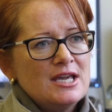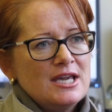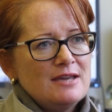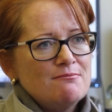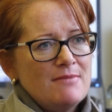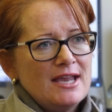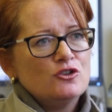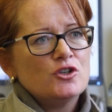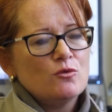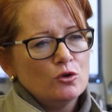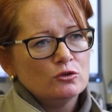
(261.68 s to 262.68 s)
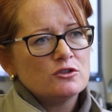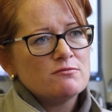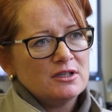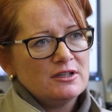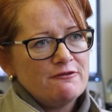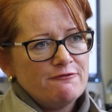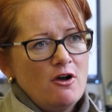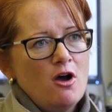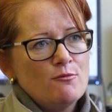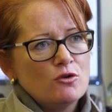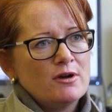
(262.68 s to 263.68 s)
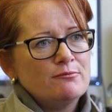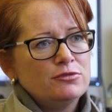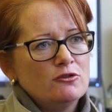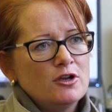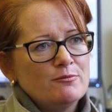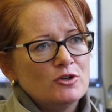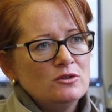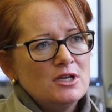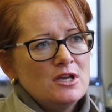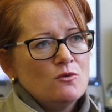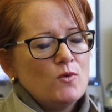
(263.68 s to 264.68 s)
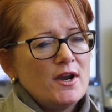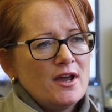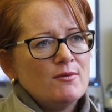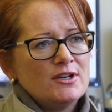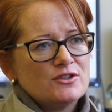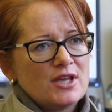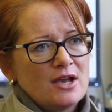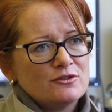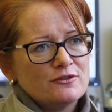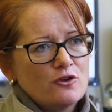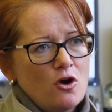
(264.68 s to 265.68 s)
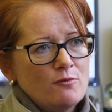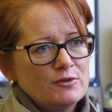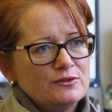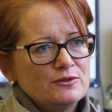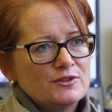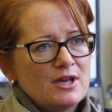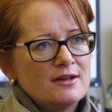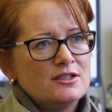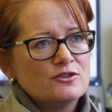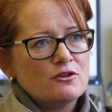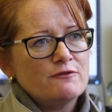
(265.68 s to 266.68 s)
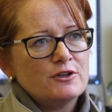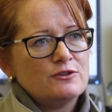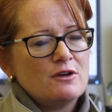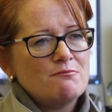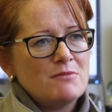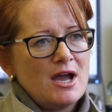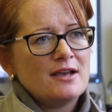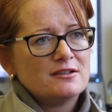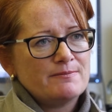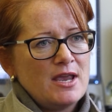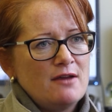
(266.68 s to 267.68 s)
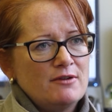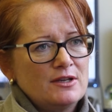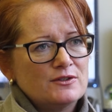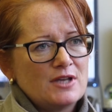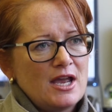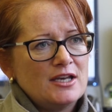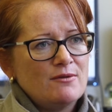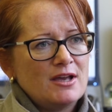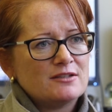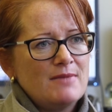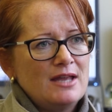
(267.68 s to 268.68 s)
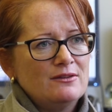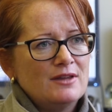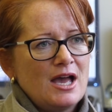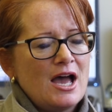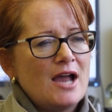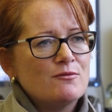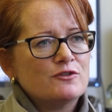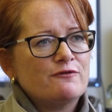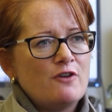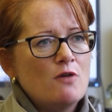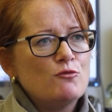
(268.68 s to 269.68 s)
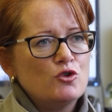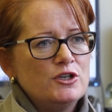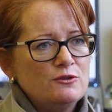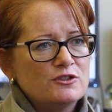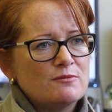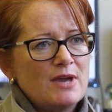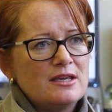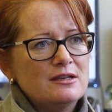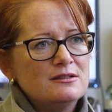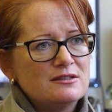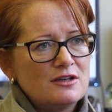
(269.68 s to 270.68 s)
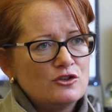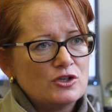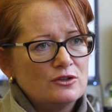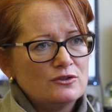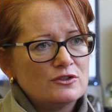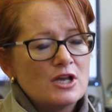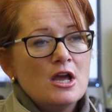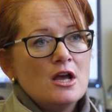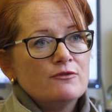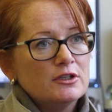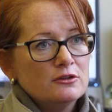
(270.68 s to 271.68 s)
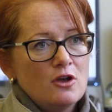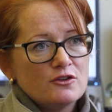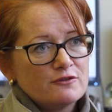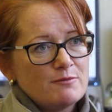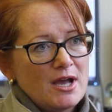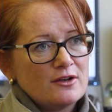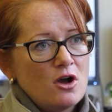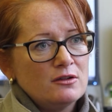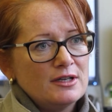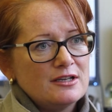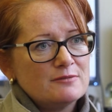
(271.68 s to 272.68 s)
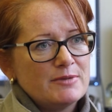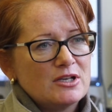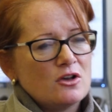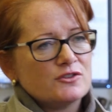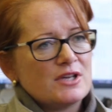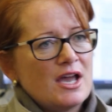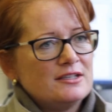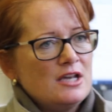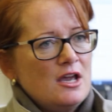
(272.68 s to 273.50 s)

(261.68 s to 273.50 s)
It makes you ultimately far more employable. When I went to the House of Commons, I discovered that my experience at NUS meant that I was far more used to making decisions than lots of my colleagues, because I'd